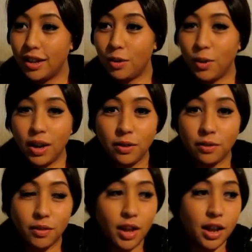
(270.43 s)

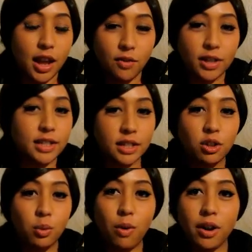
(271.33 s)
And every
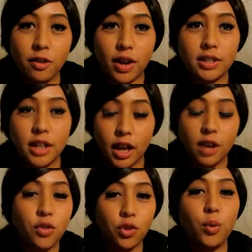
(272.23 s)
single one of us,
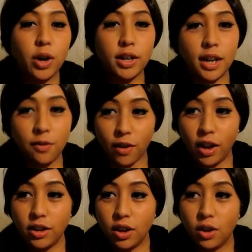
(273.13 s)
even though we're
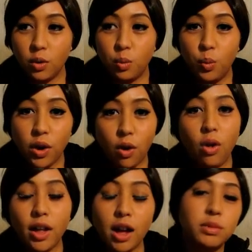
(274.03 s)
different, we
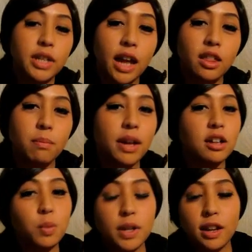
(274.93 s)
all come together
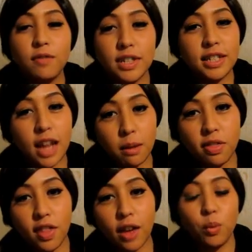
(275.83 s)
because we love the same
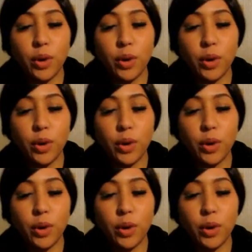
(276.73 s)
thing.